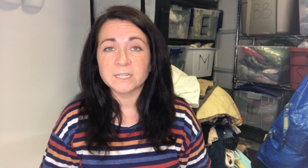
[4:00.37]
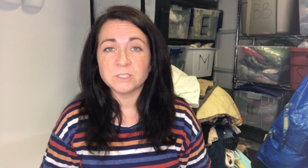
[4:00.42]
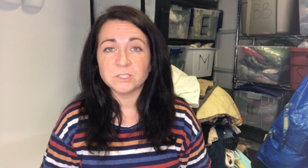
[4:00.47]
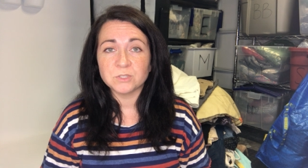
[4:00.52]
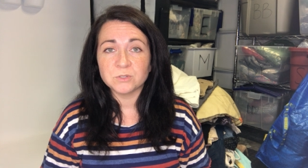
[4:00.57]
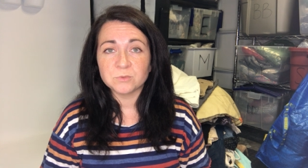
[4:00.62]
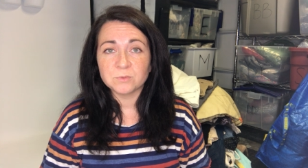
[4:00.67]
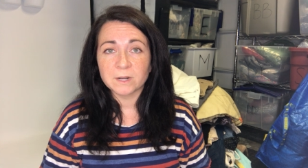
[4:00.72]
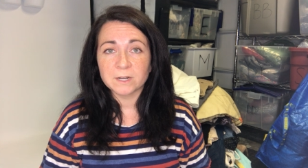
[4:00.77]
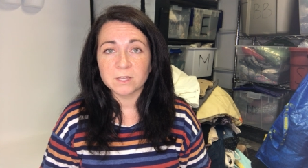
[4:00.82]
I
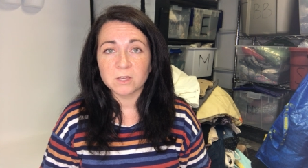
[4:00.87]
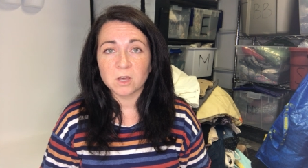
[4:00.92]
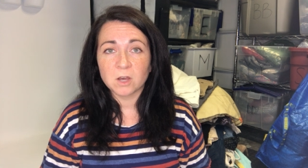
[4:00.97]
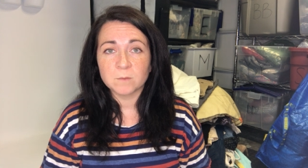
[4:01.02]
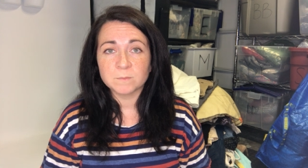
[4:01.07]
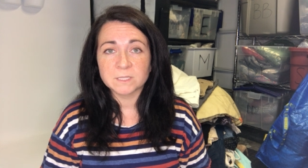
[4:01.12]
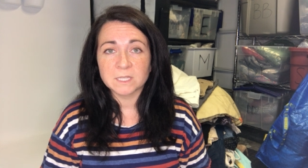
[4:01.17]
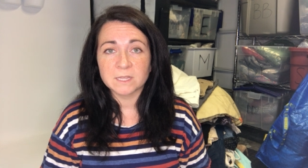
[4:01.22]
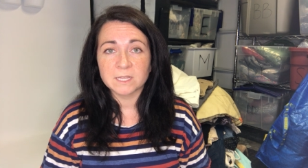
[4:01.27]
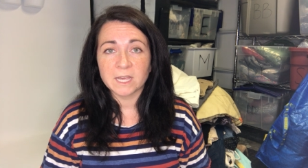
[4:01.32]
do run
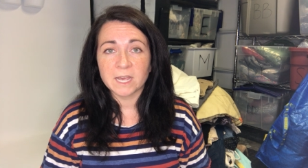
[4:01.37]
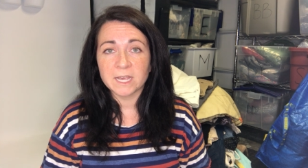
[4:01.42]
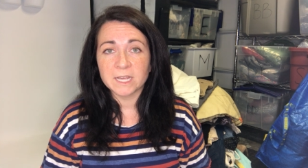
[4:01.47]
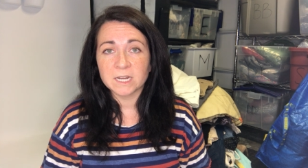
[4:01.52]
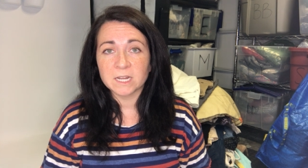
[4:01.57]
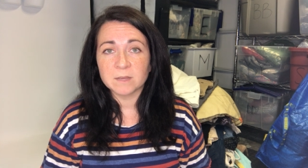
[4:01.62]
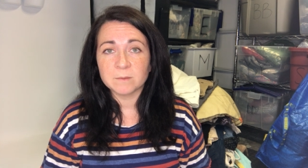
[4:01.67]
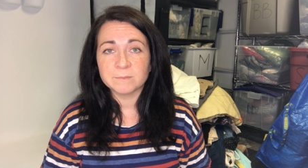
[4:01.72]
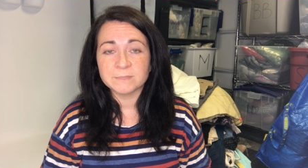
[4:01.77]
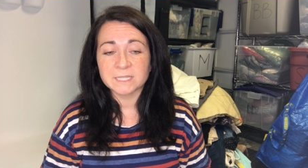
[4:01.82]
comps on the
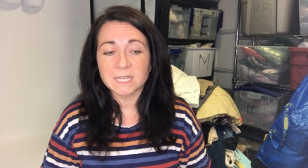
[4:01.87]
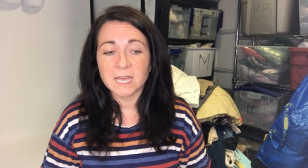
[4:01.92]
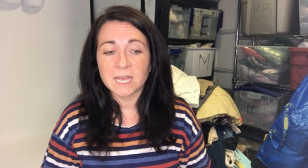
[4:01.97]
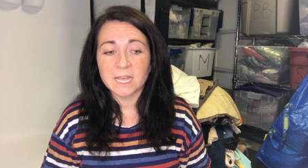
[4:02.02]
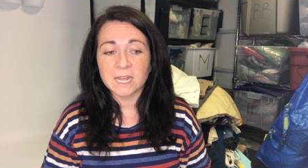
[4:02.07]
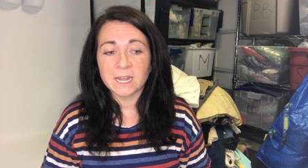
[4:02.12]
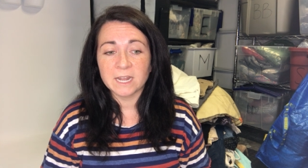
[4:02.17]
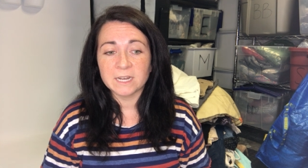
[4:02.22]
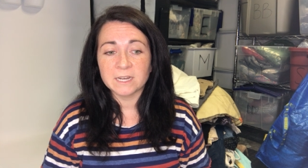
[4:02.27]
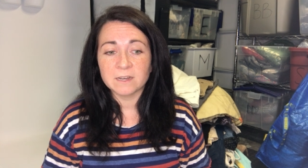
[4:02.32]
items,
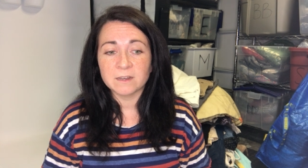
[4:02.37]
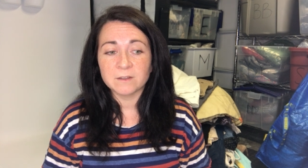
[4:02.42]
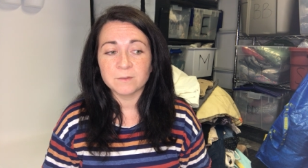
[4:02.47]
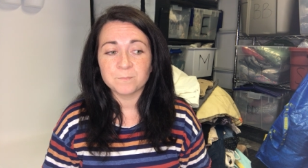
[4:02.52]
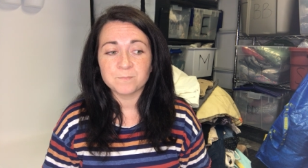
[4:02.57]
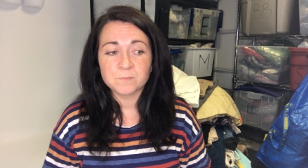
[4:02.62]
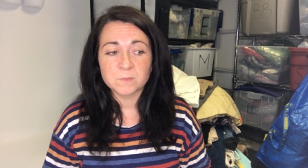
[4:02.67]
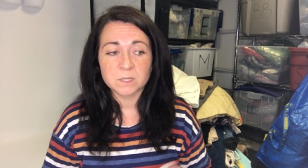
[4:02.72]
and